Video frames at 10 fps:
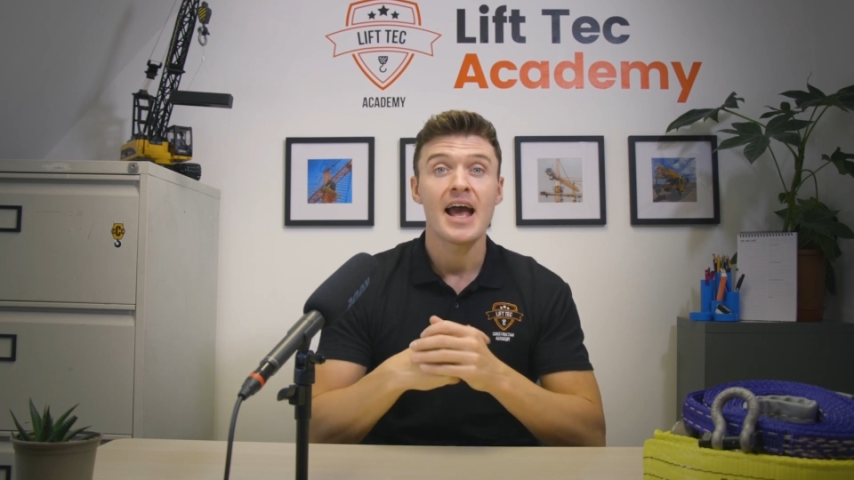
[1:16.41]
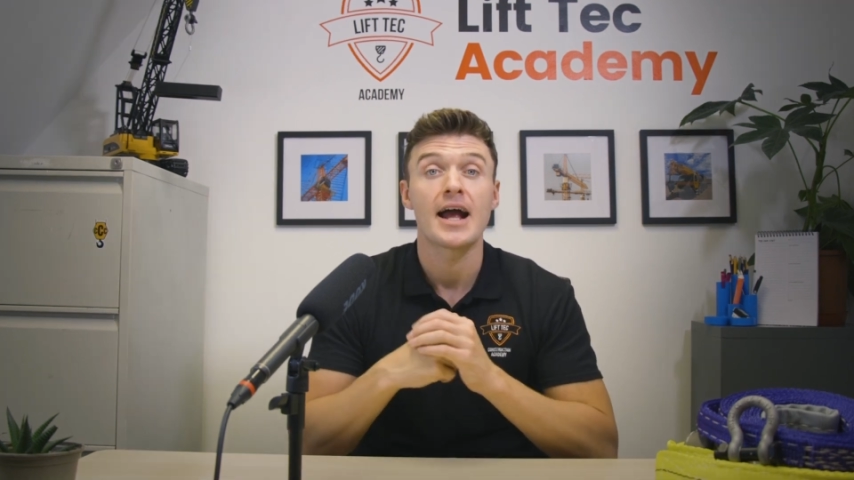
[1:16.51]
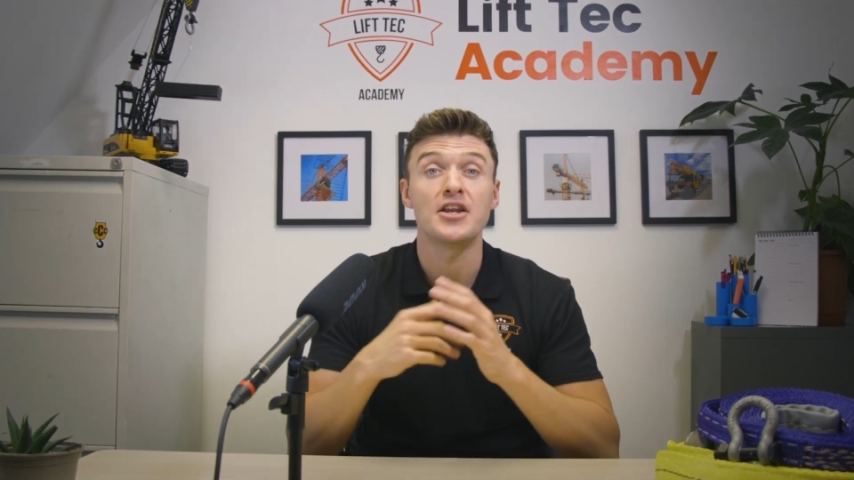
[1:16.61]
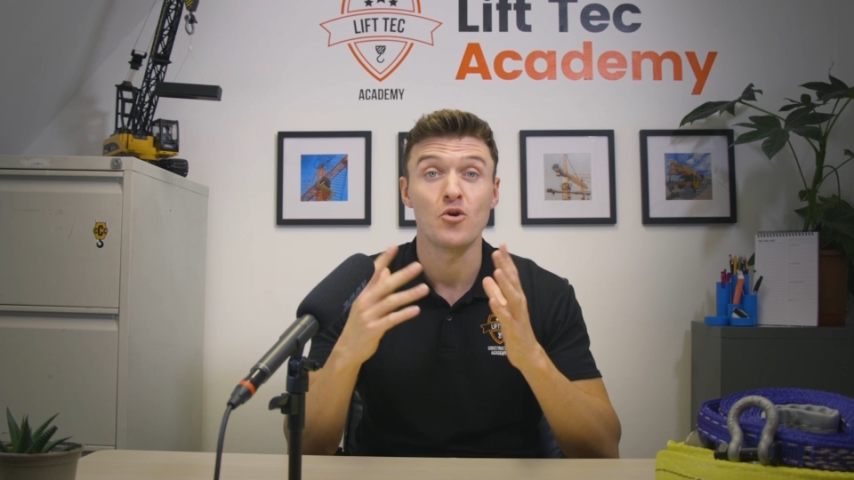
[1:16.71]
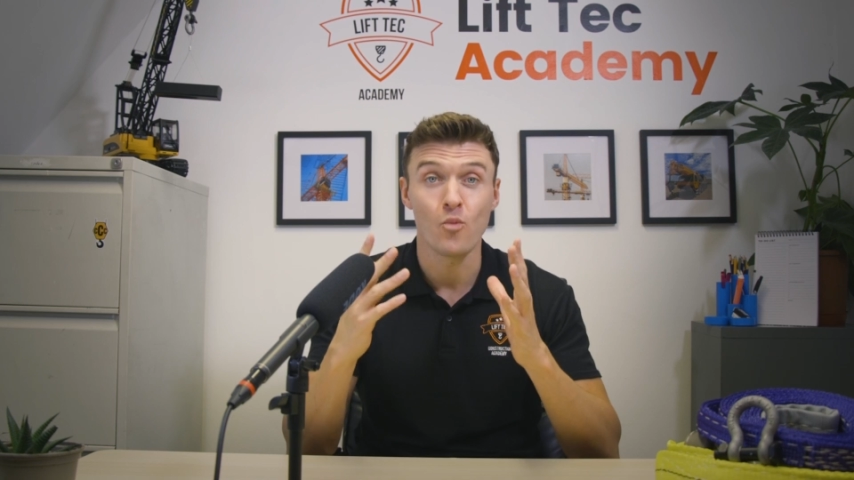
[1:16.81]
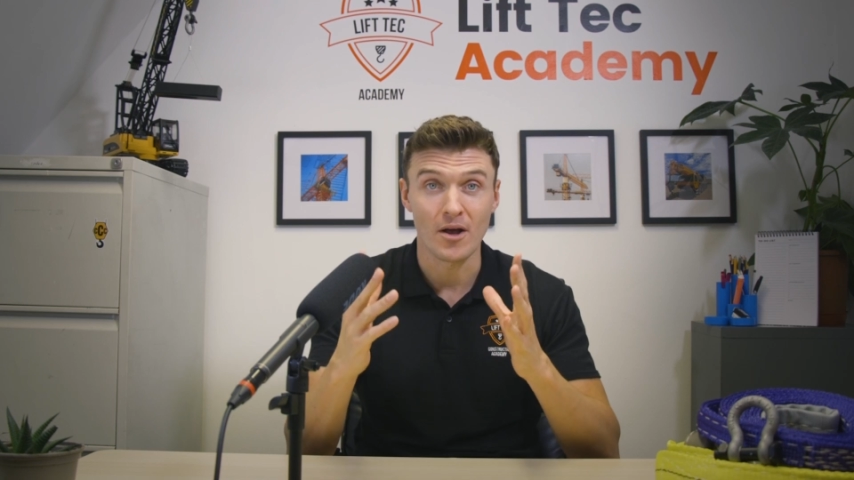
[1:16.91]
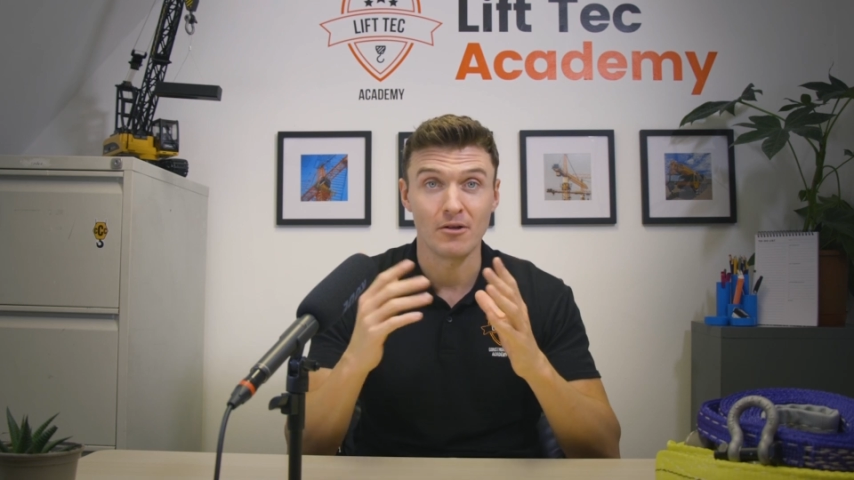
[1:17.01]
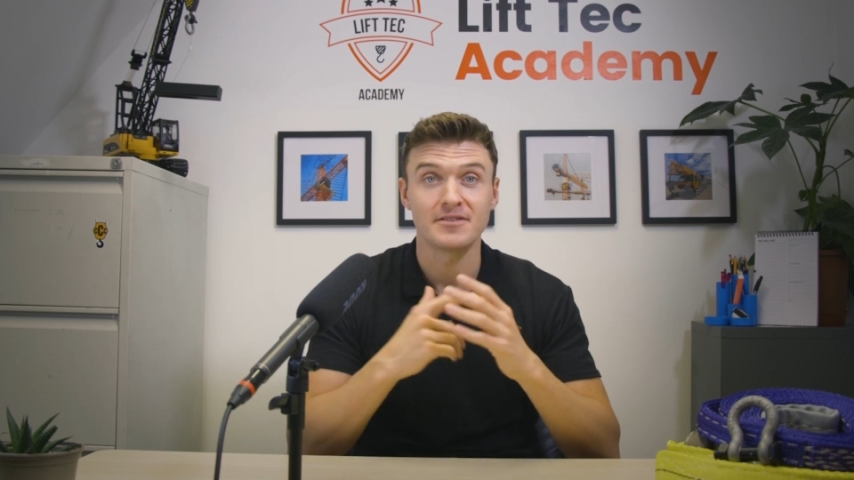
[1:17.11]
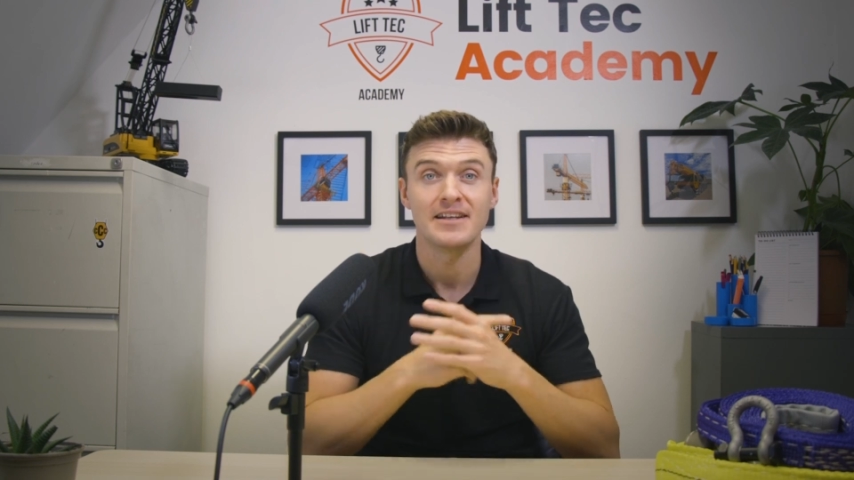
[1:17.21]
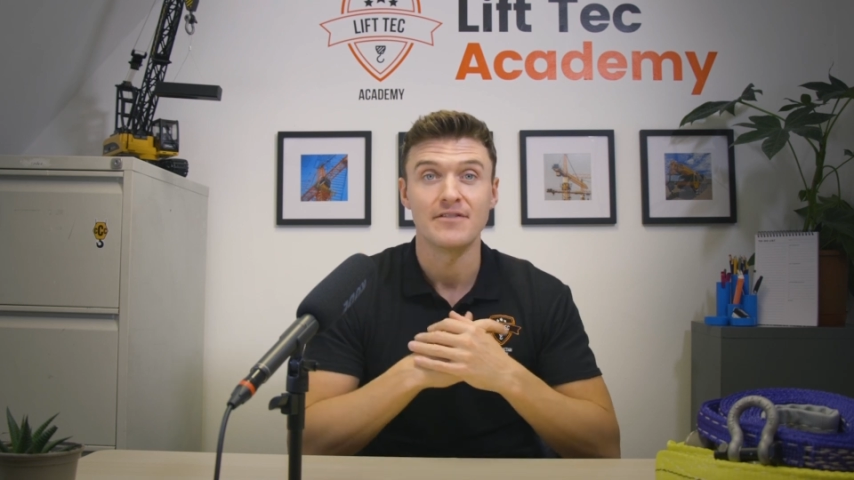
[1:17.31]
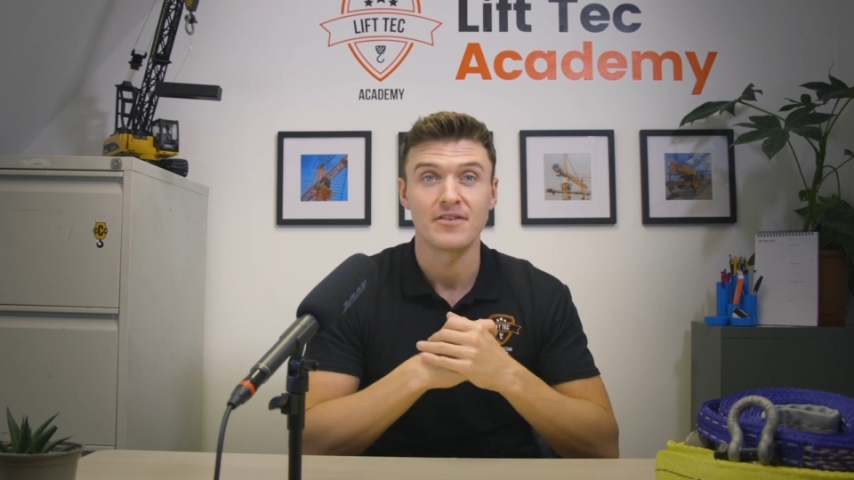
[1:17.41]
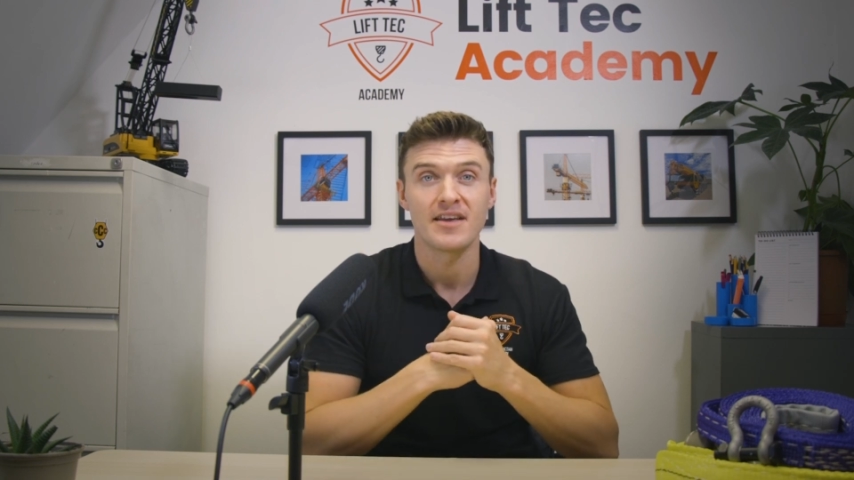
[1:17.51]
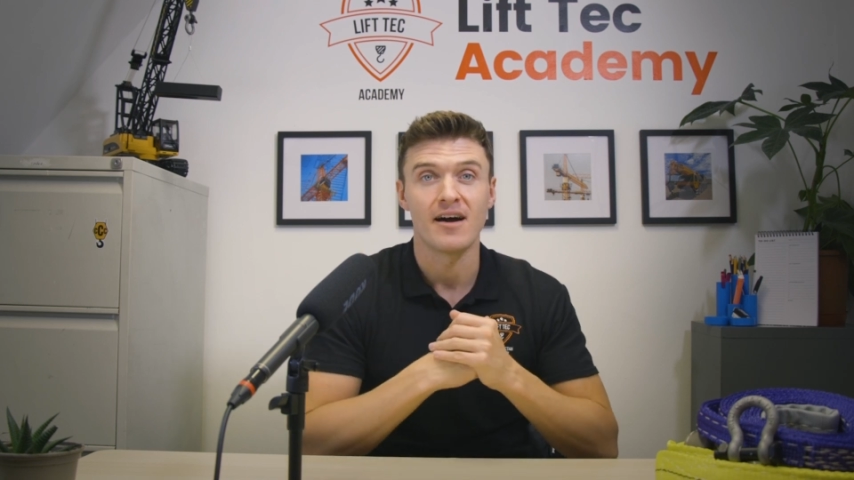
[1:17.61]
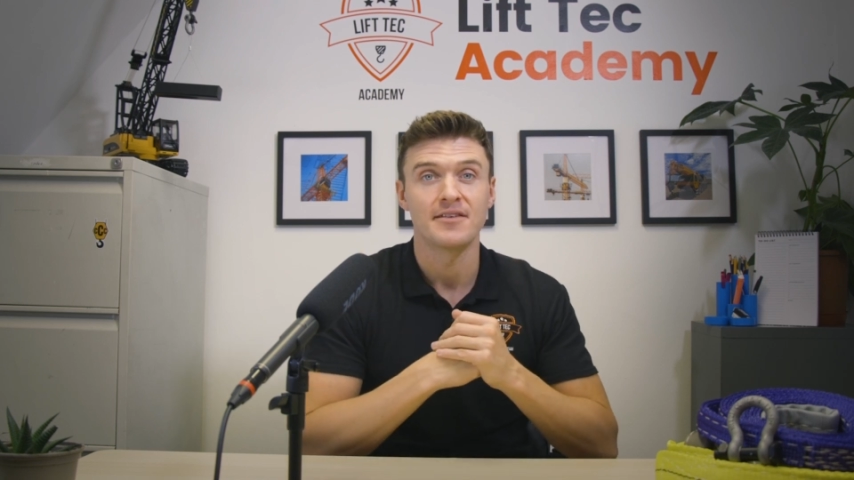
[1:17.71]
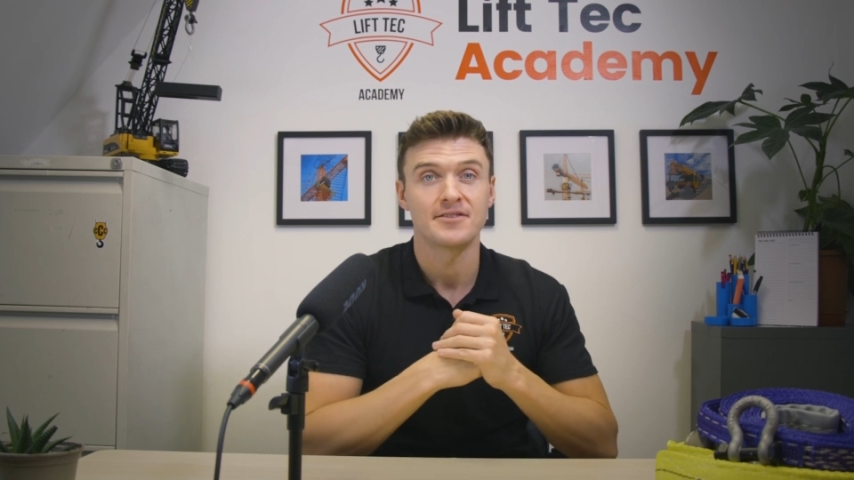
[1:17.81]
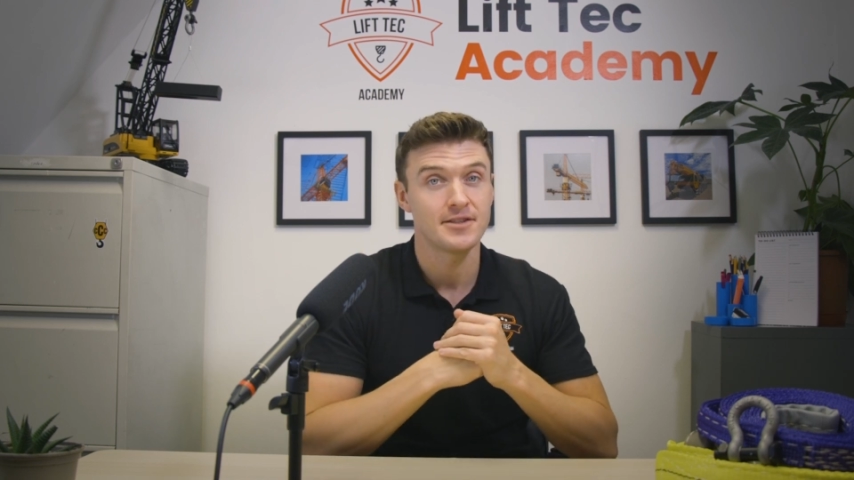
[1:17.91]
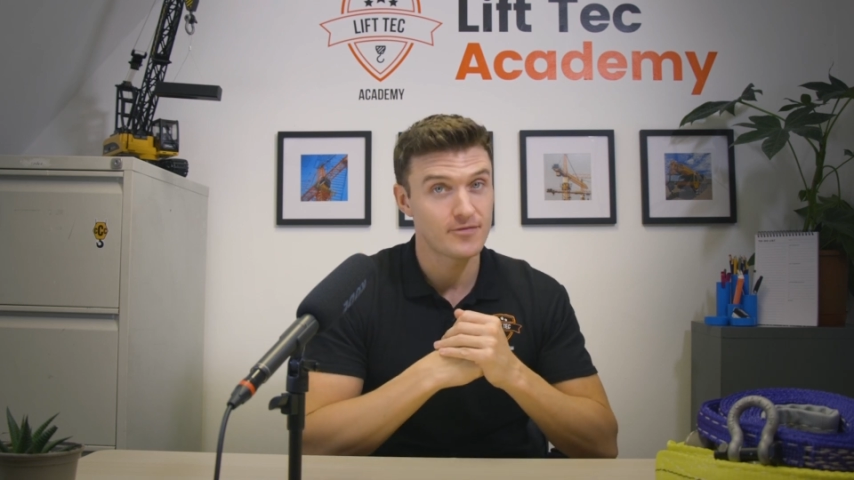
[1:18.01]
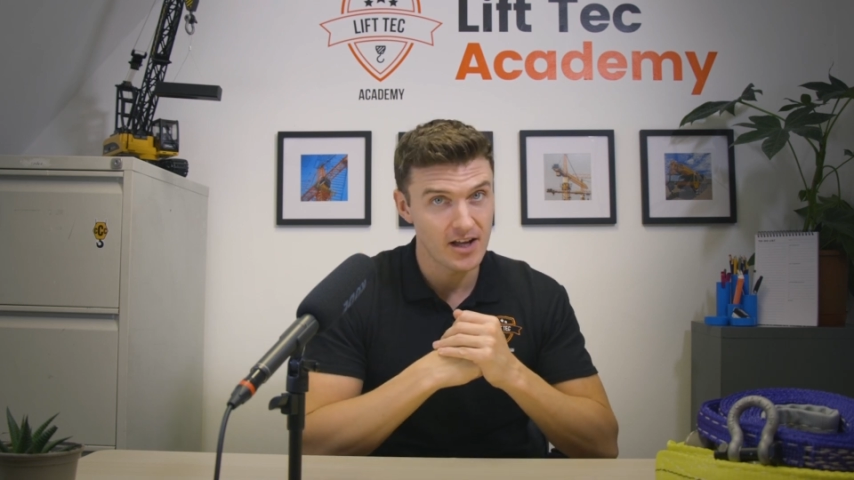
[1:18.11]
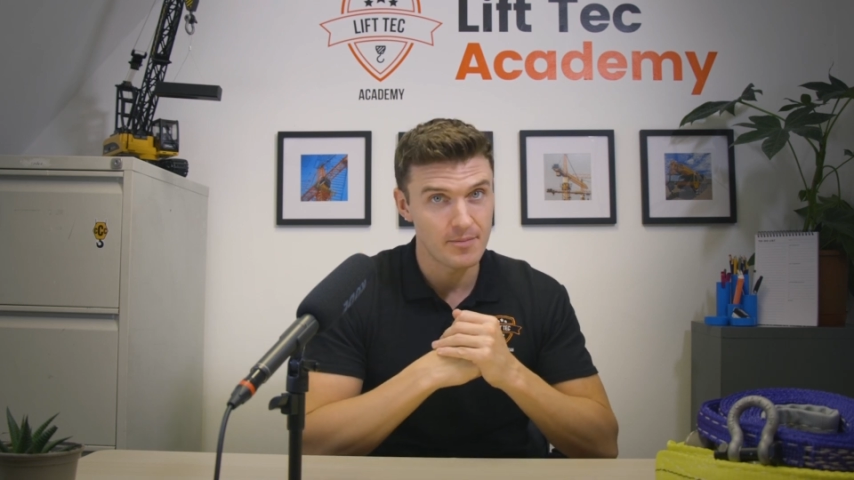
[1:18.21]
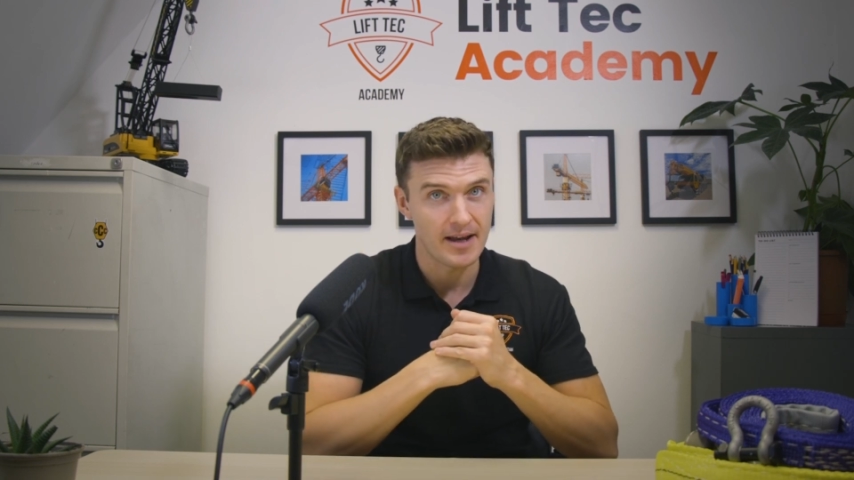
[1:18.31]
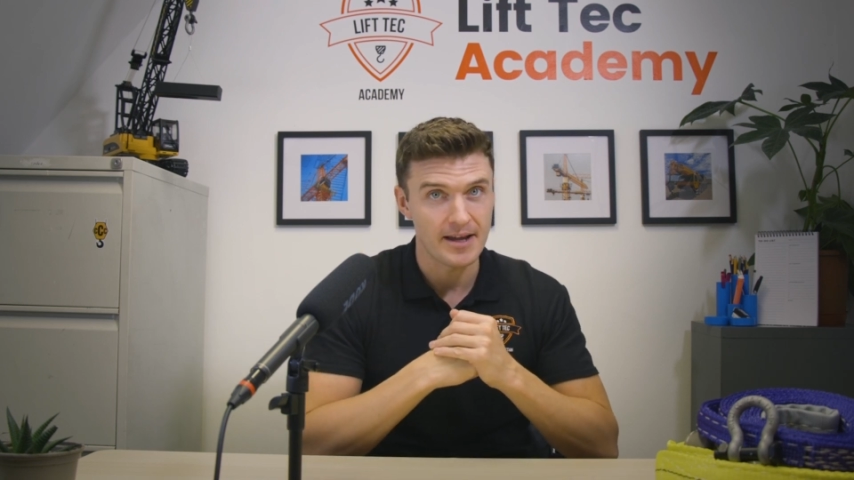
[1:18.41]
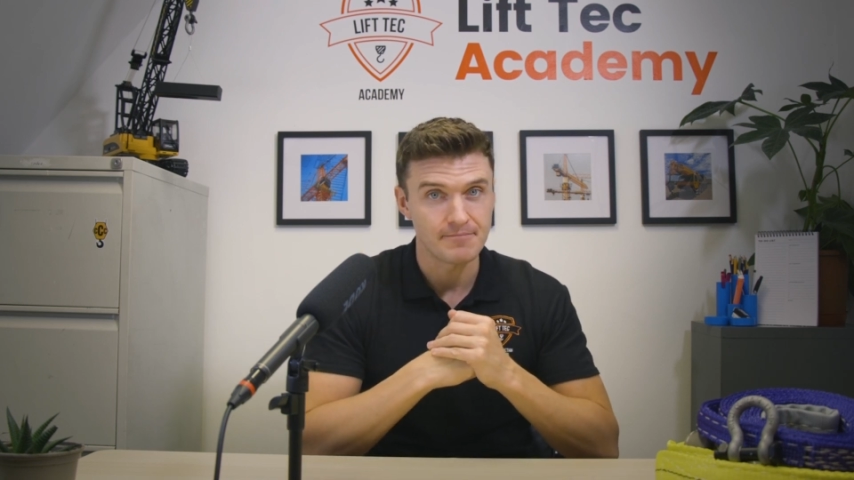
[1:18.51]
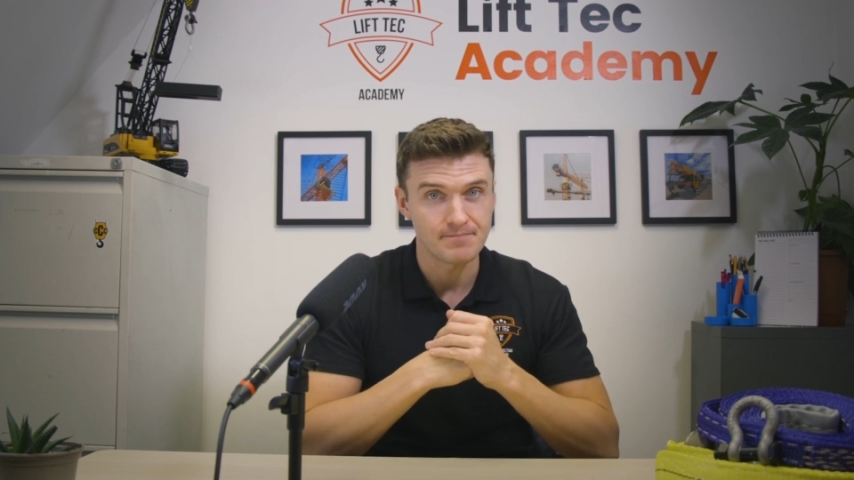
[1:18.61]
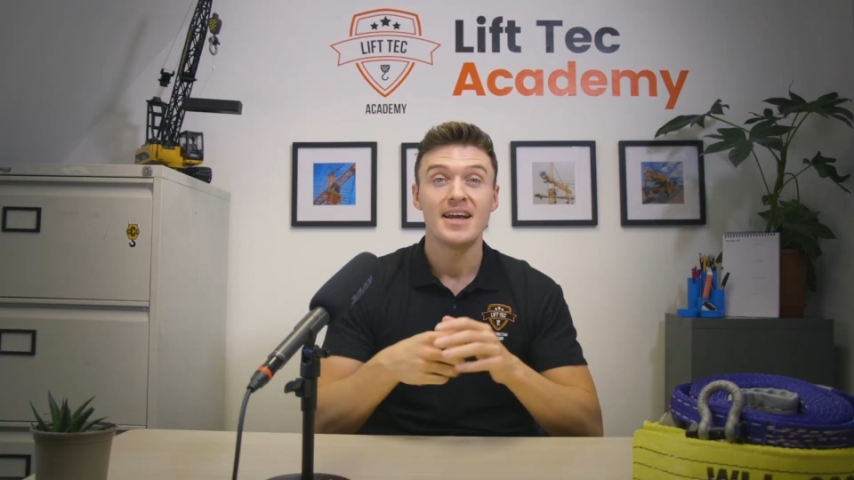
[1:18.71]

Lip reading: and you will deliver the answers verbally.